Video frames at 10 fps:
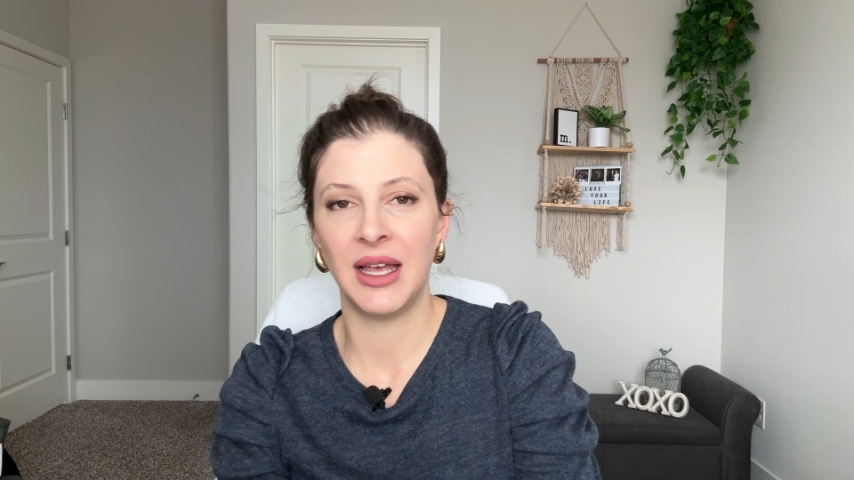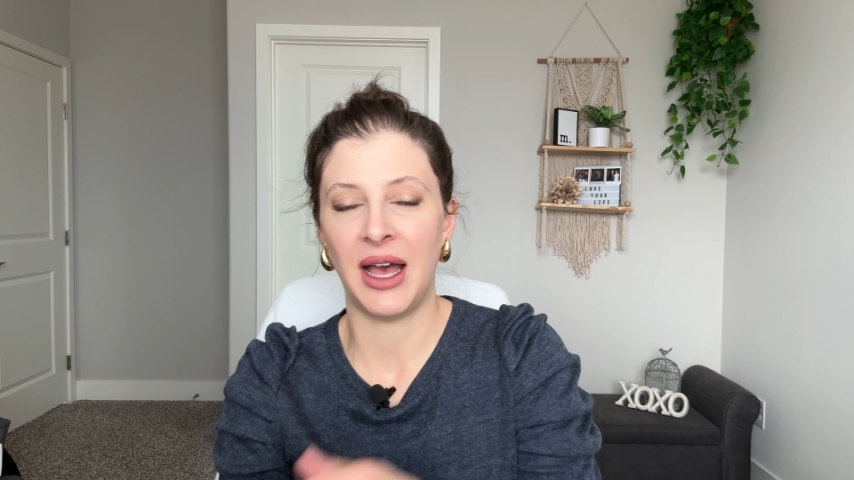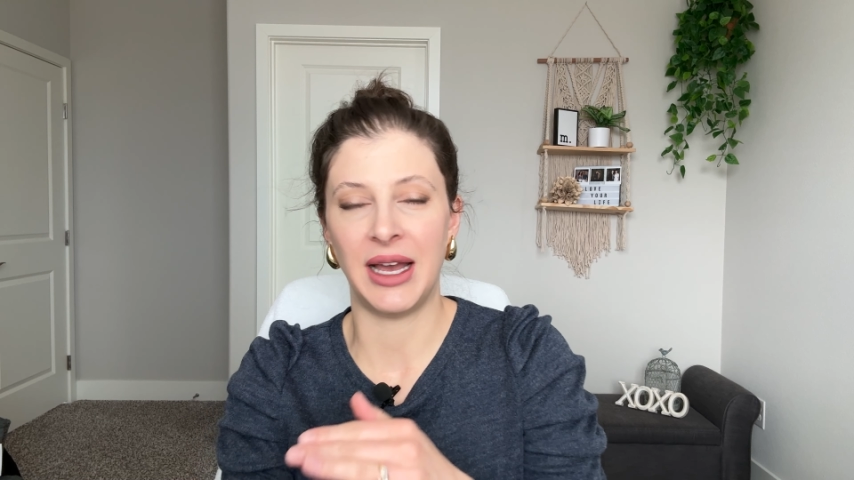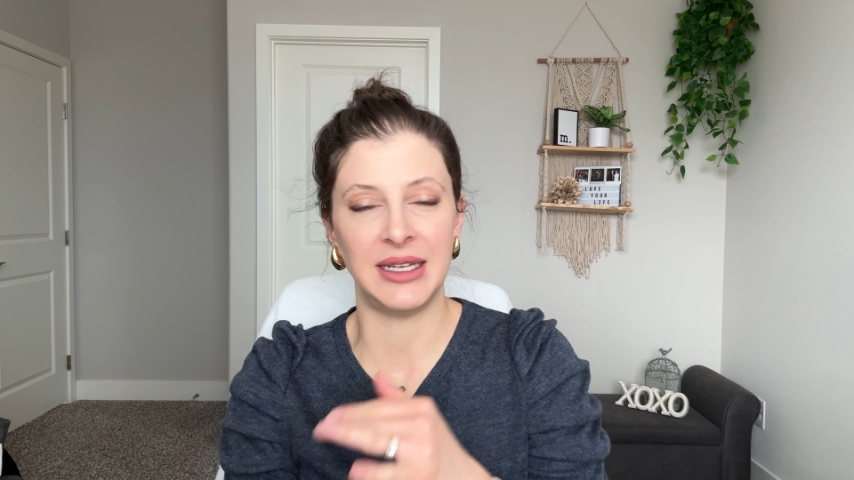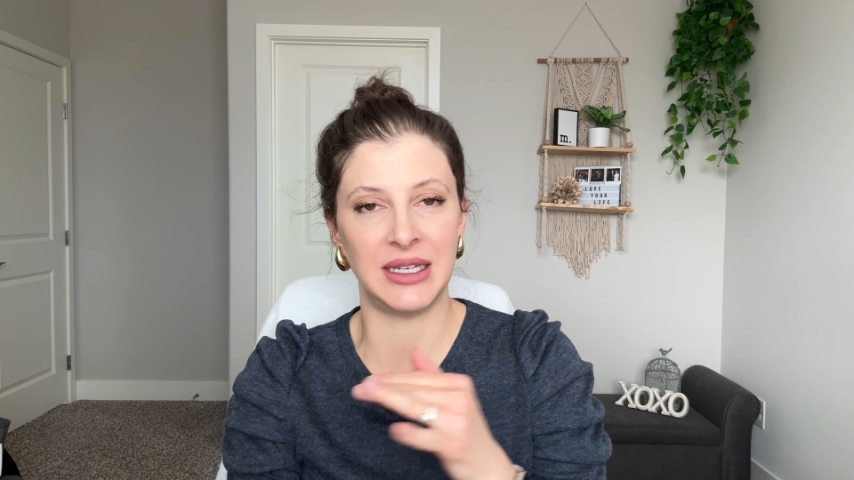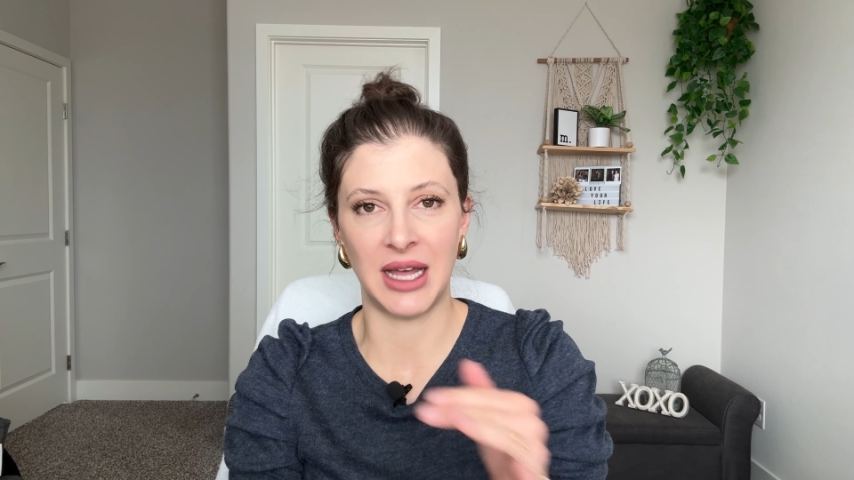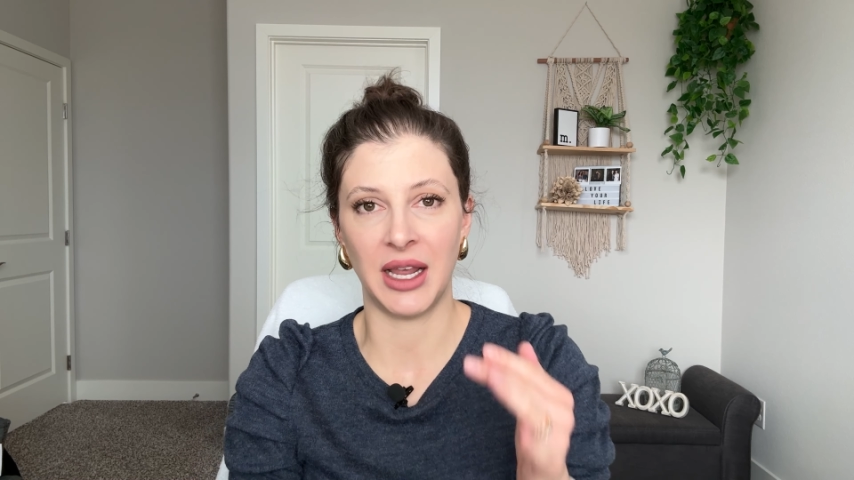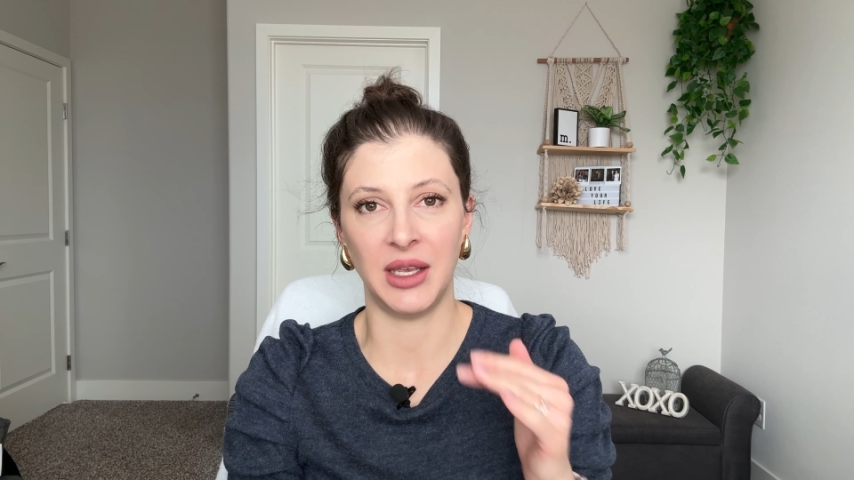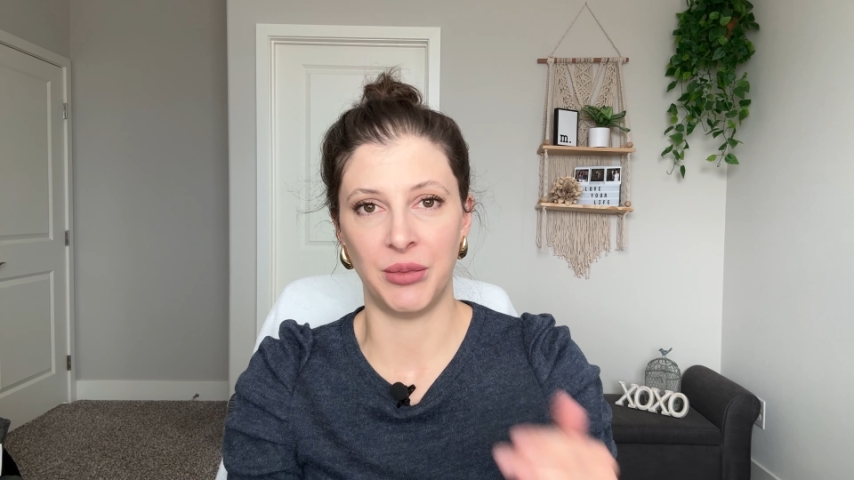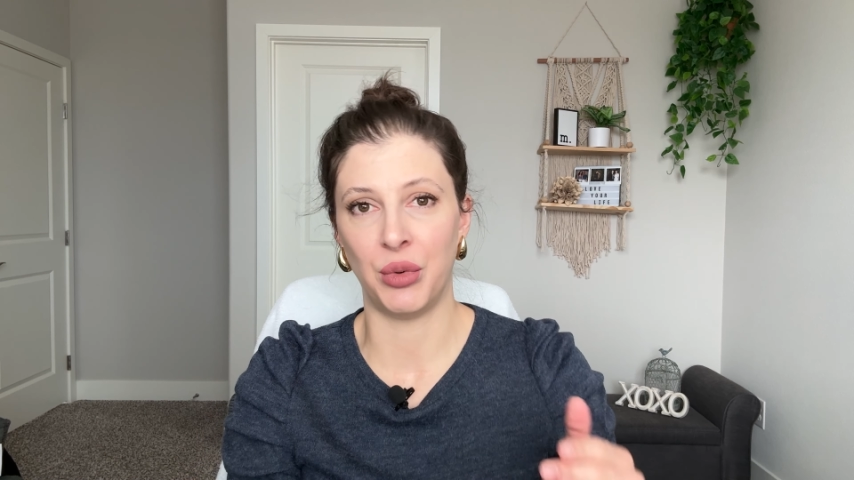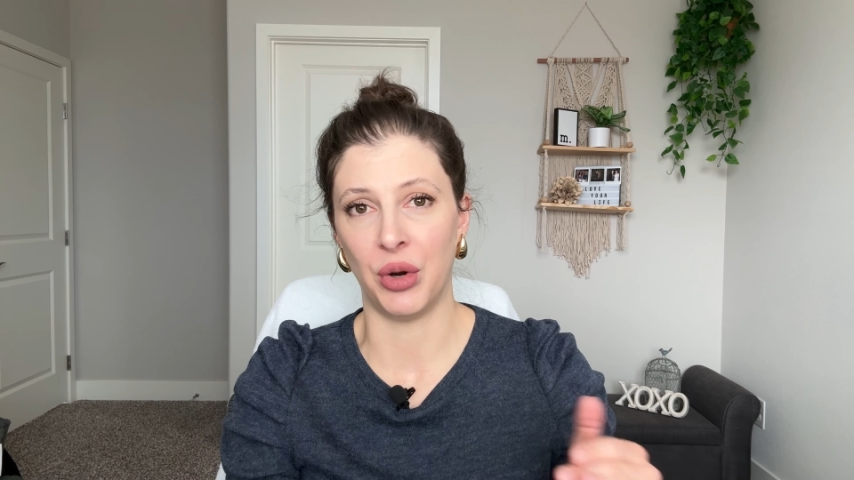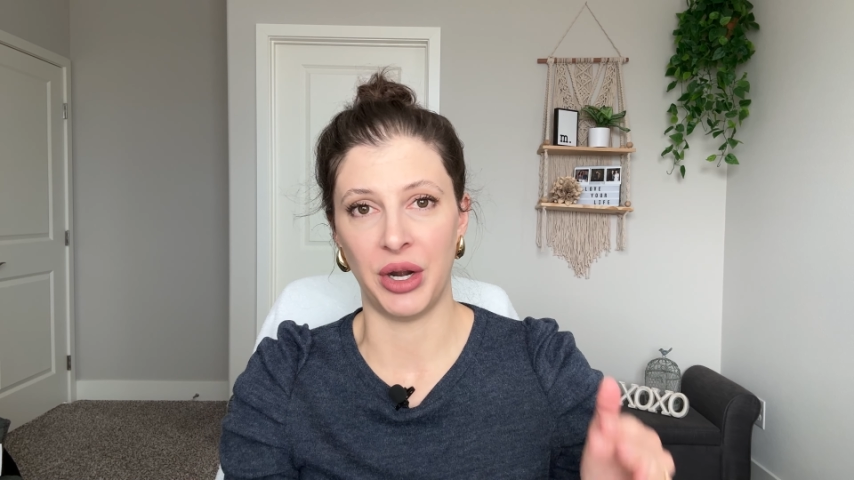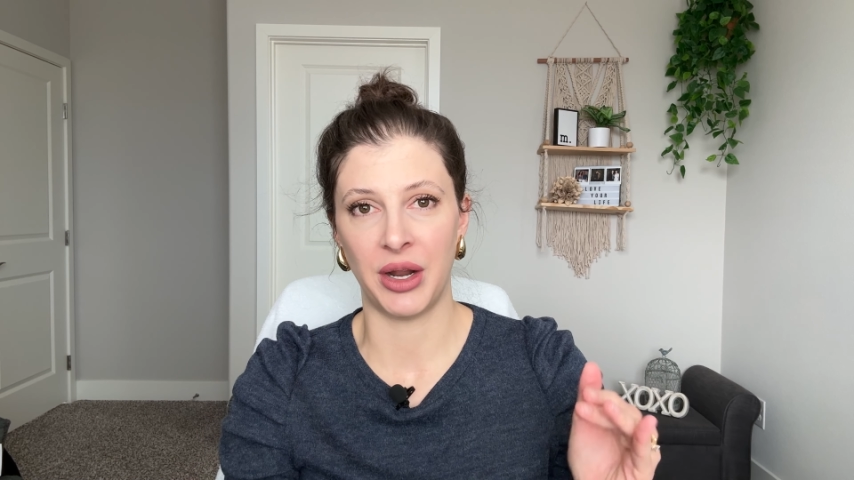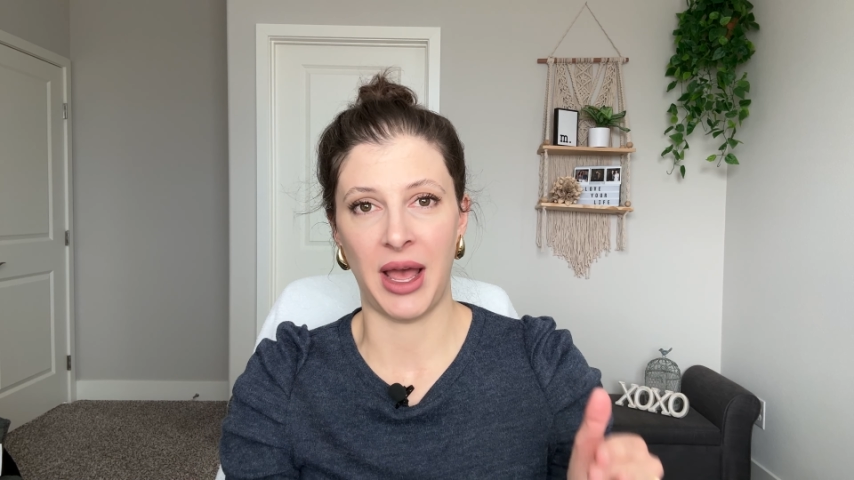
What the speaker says: I did not get bored.